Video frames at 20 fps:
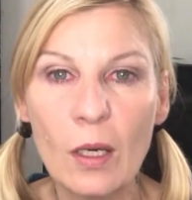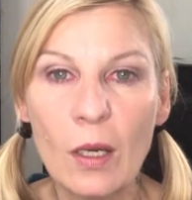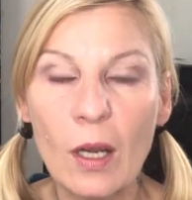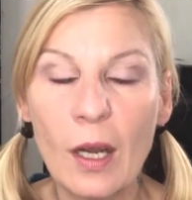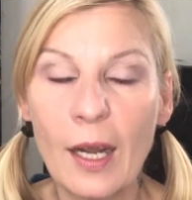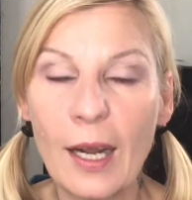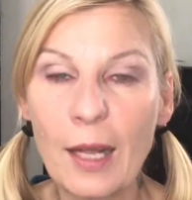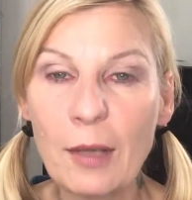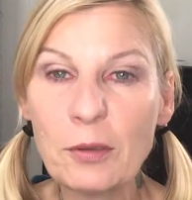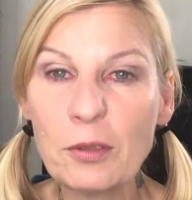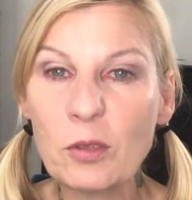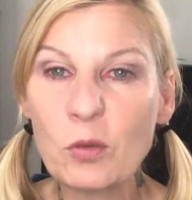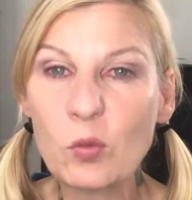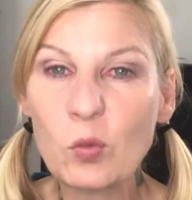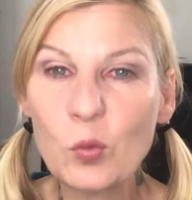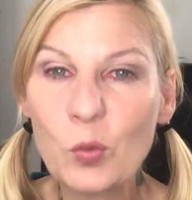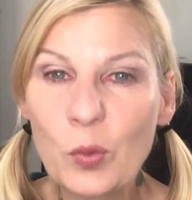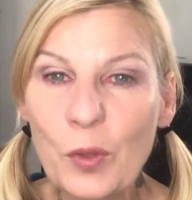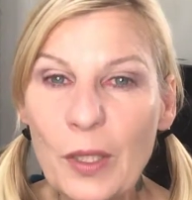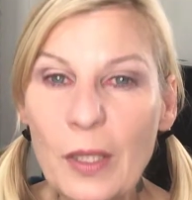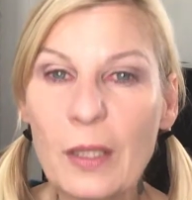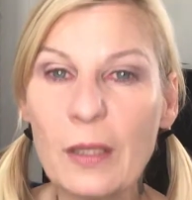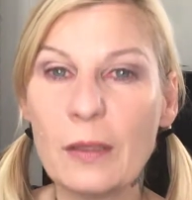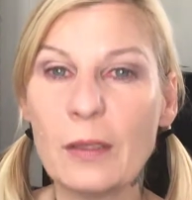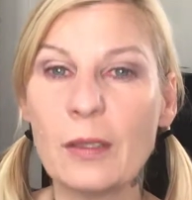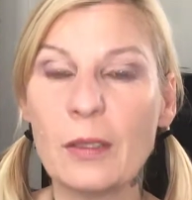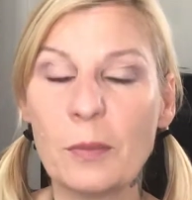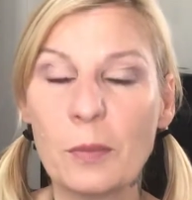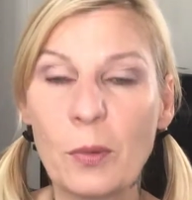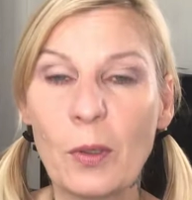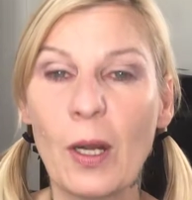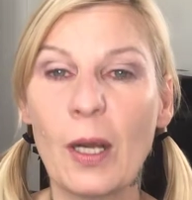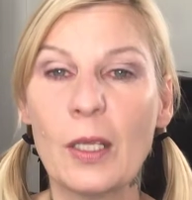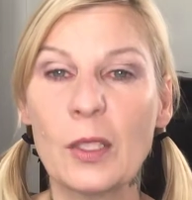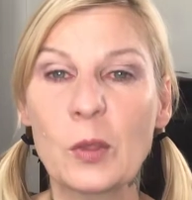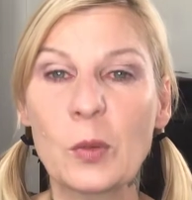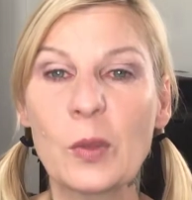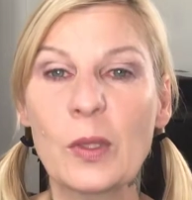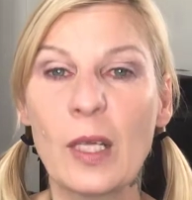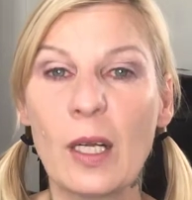and I was really
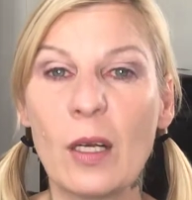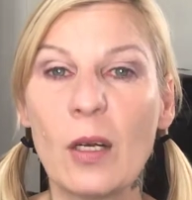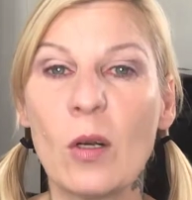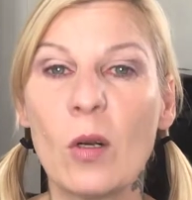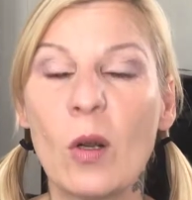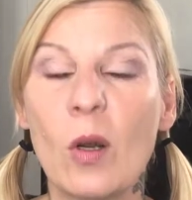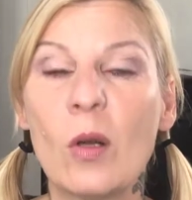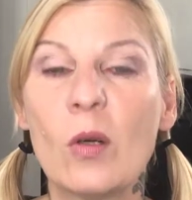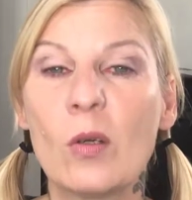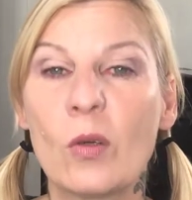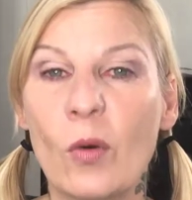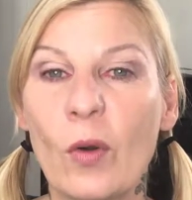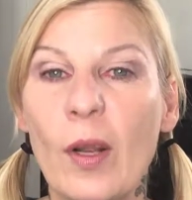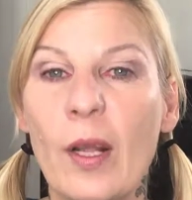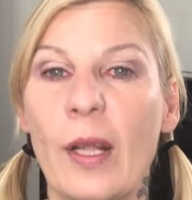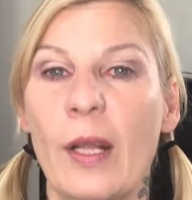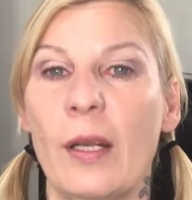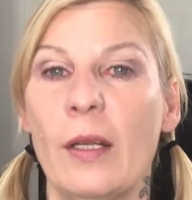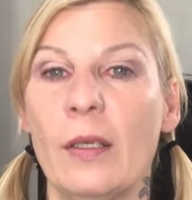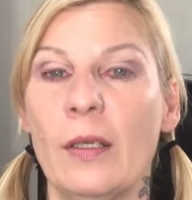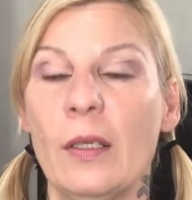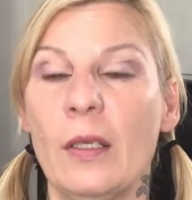surprised. We got along great.